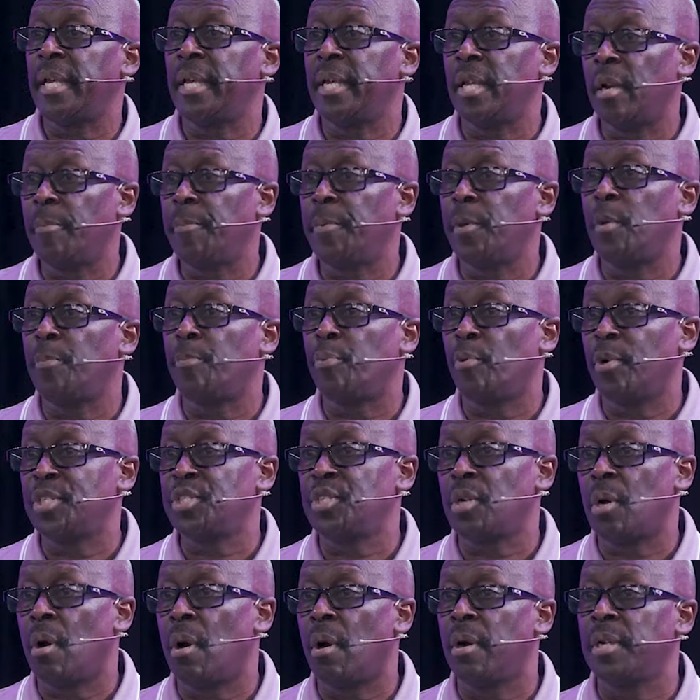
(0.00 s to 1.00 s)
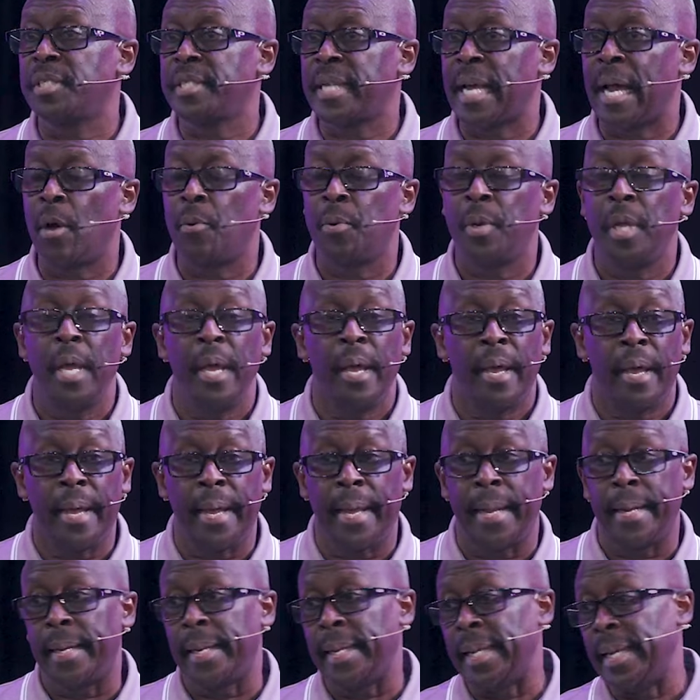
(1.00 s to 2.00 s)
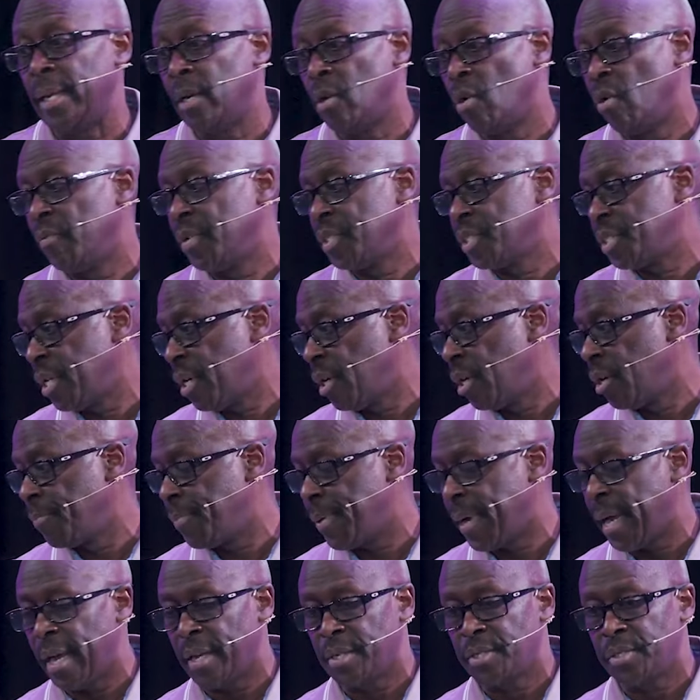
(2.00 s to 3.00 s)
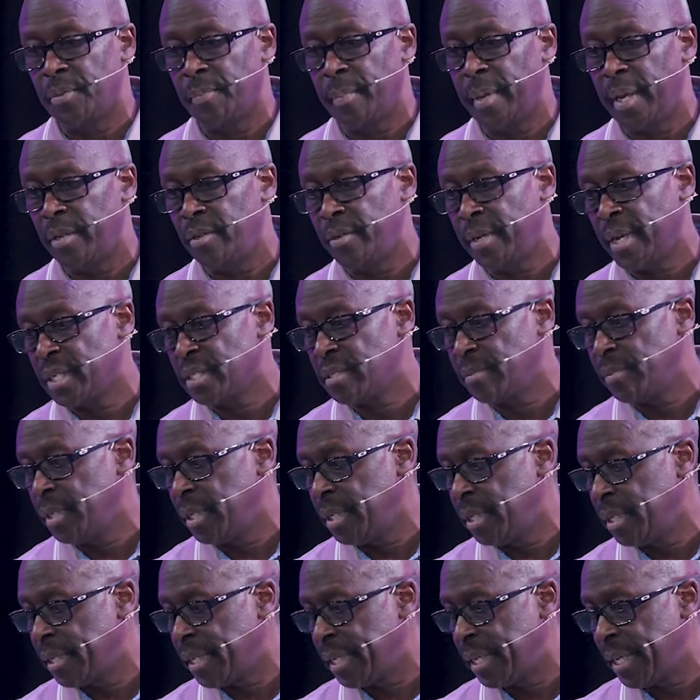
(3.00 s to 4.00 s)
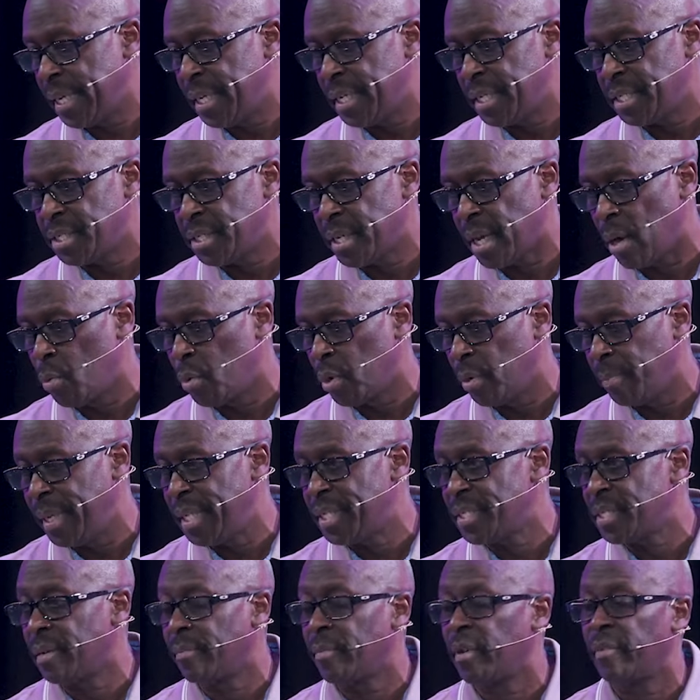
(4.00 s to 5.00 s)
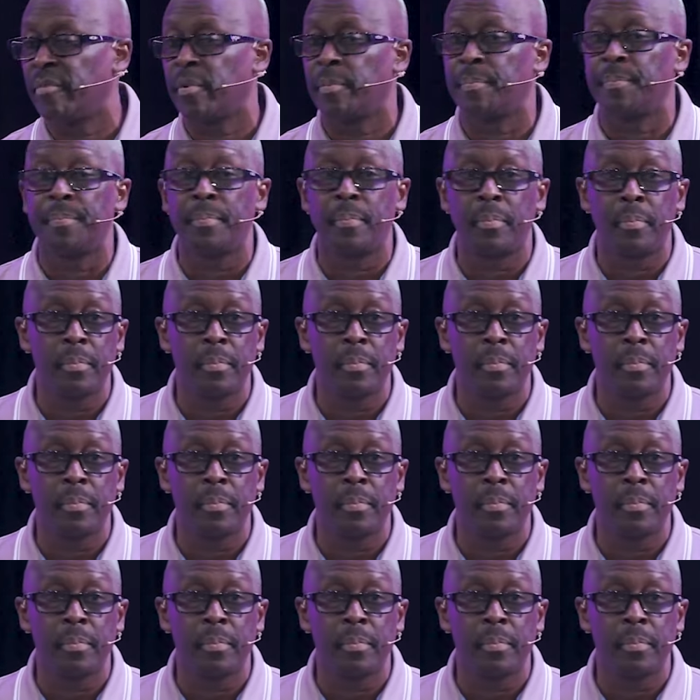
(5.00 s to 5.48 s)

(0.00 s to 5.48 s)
can get up here, preach their hearts out, and lean over and tell the pastor, man, you got some good-looking ladies here. I want to meet some of them.